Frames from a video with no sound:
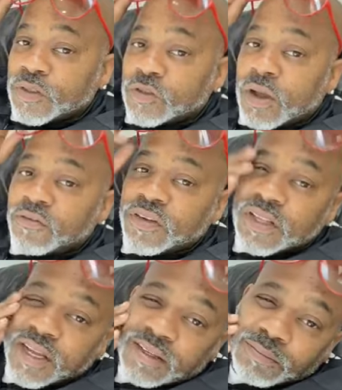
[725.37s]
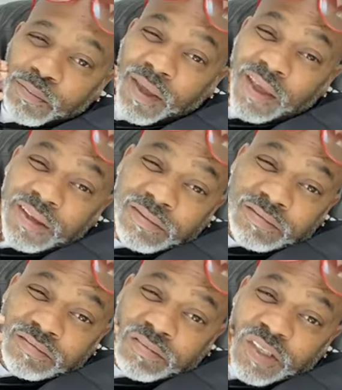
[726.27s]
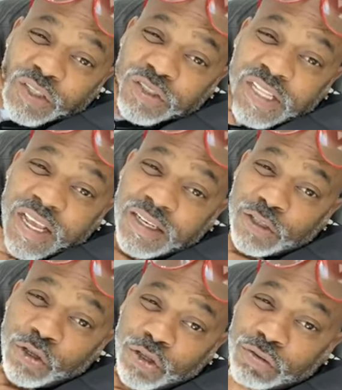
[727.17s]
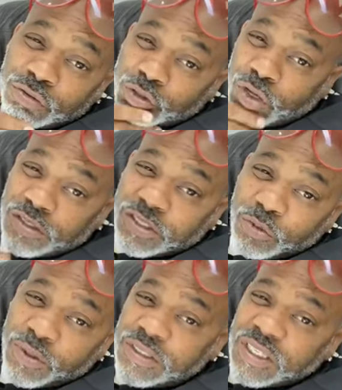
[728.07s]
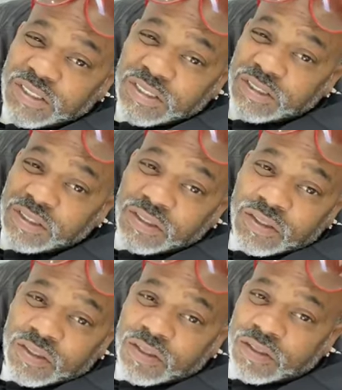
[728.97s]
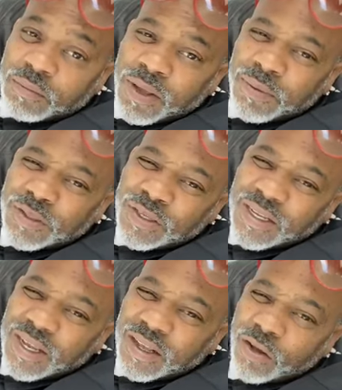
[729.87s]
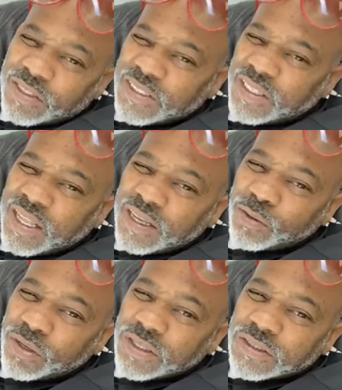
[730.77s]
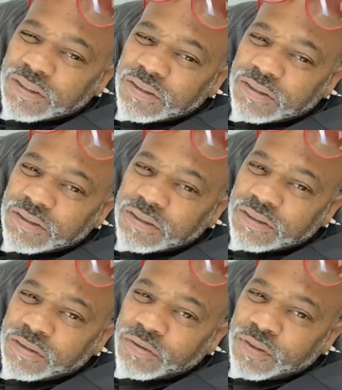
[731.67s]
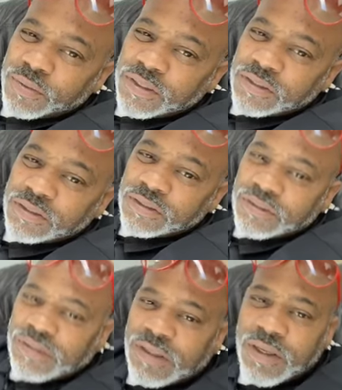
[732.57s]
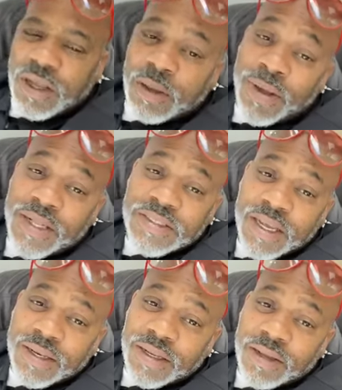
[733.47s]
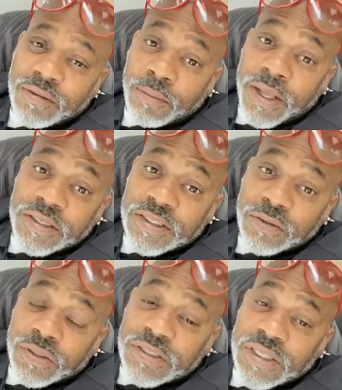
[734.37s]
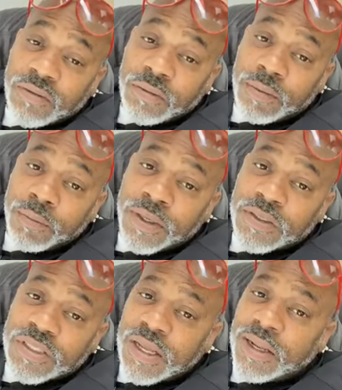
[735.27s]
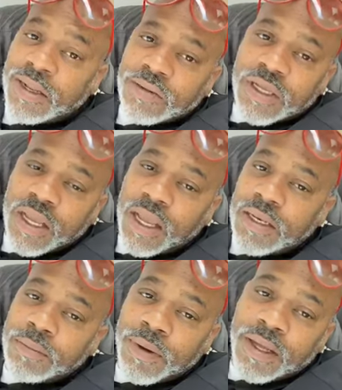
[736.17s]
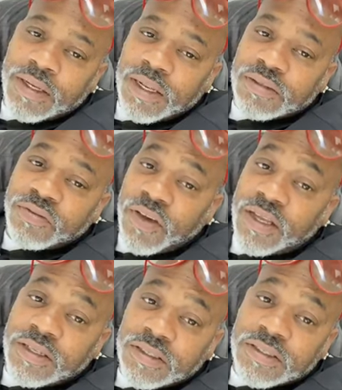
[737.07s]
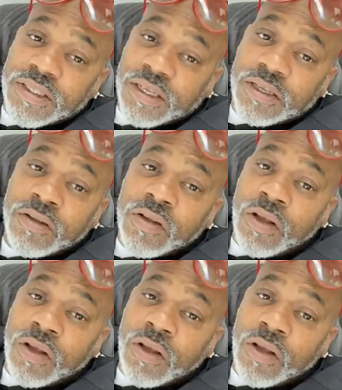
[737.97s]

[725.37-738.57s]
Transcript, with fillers: so I feel like May, and then you stay in a little, you know, I'll still be ginger. Maybe till like oh, July, August. You feel me? And by the time I have a medicine or a serum, but big shout out to anybody that's fighting this thing.